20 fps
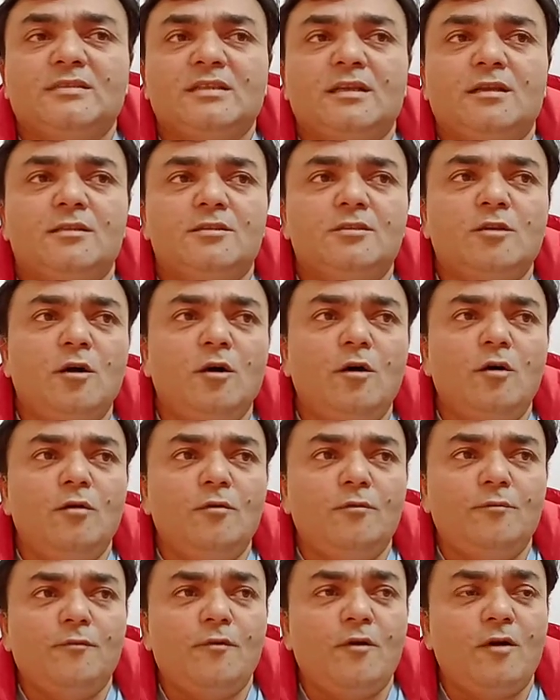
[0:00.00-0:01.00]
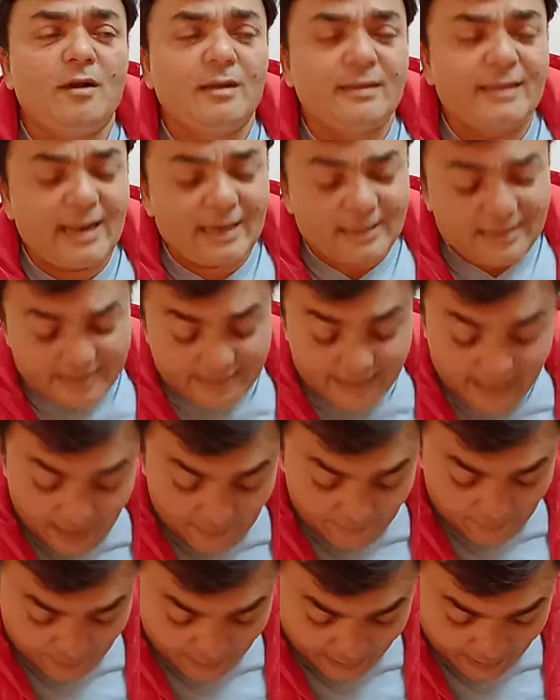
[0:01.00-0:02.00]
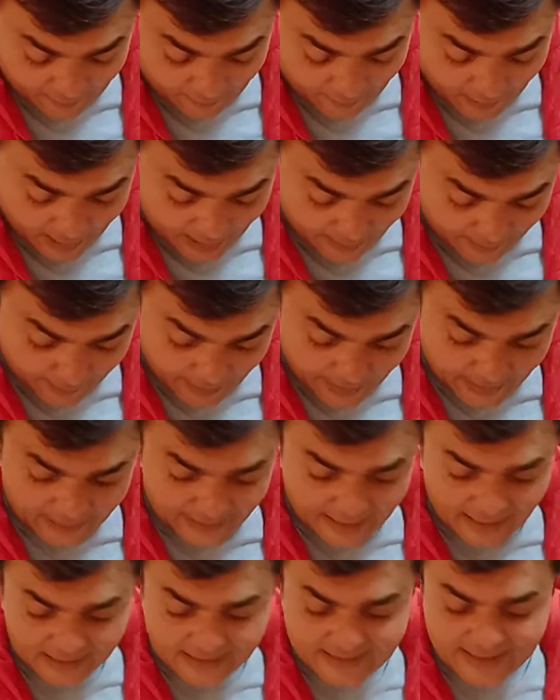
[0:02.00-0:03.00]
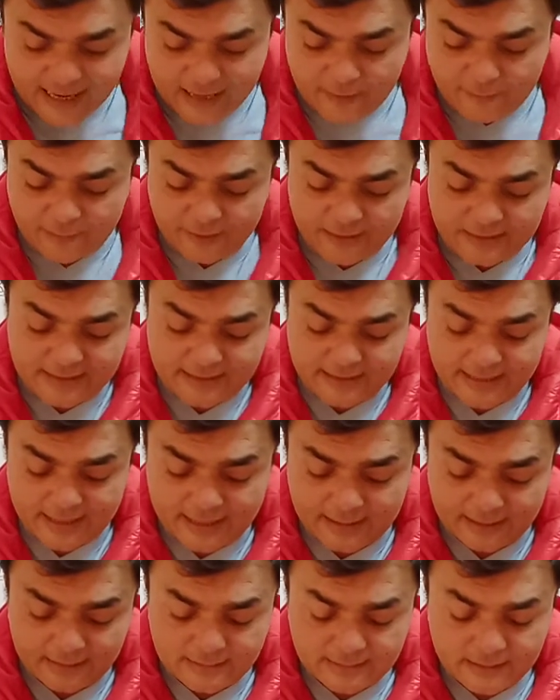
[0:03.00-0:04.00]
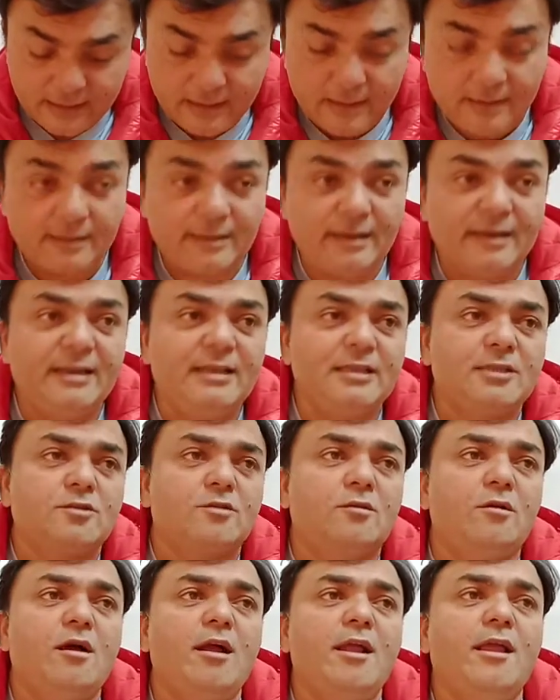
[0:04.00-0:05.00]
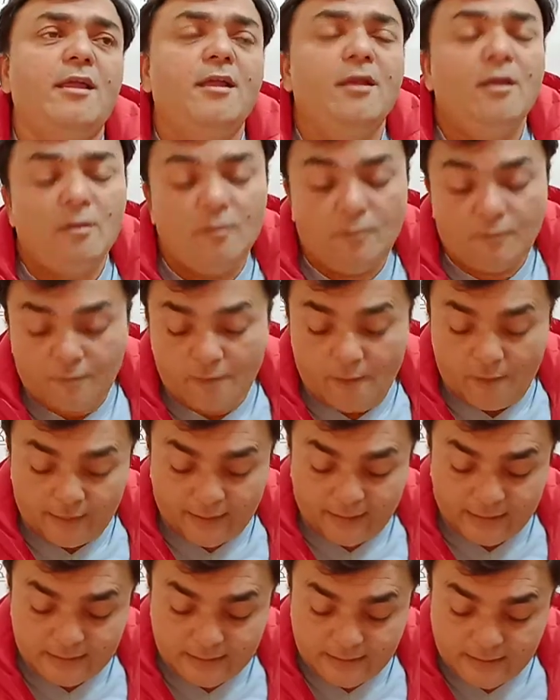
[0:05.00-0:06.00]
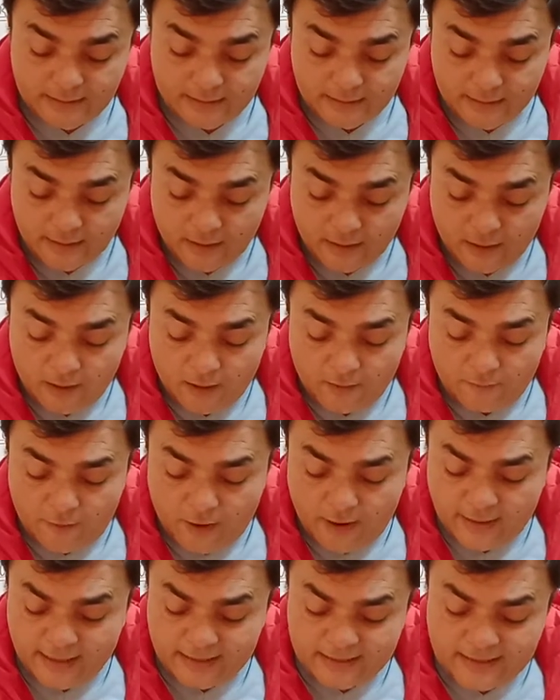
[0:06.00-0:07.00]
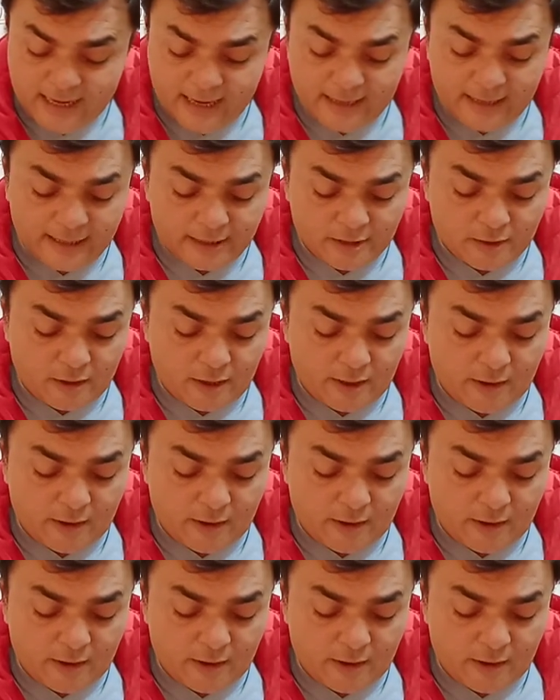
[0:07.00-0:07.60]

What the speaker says: So, for their self-requirement, selfishness, they destroy forest. Forests are destroyed